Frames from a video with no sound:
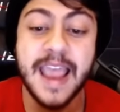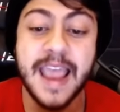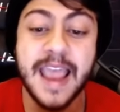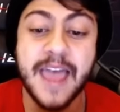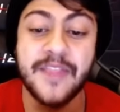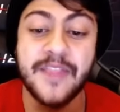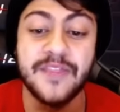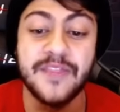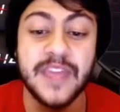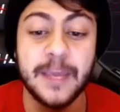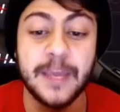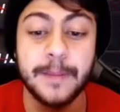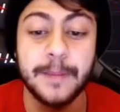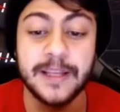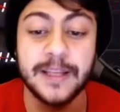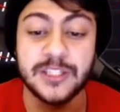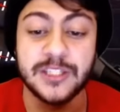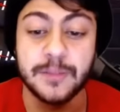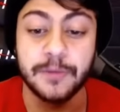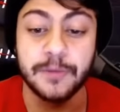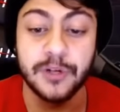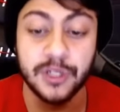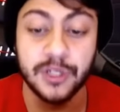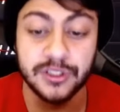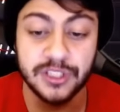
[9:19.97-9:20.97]
and they made
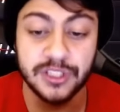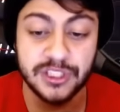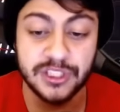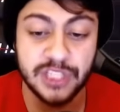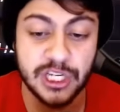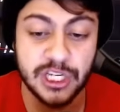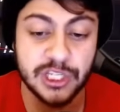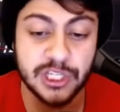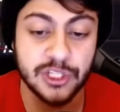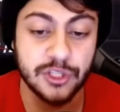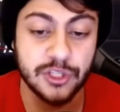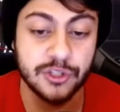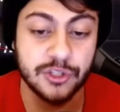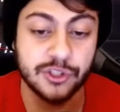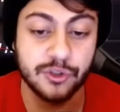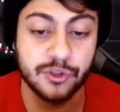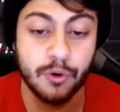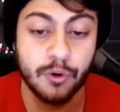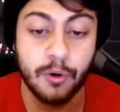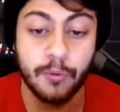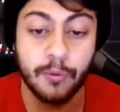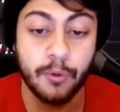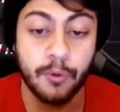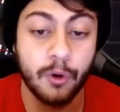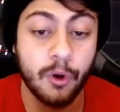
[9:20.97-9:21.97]
some good decisions on the
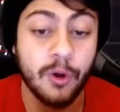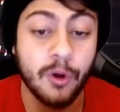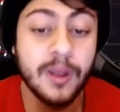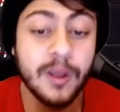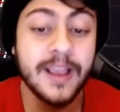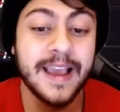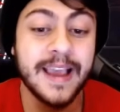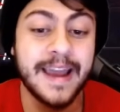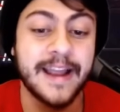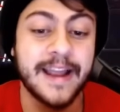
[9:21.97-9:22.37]
short roll,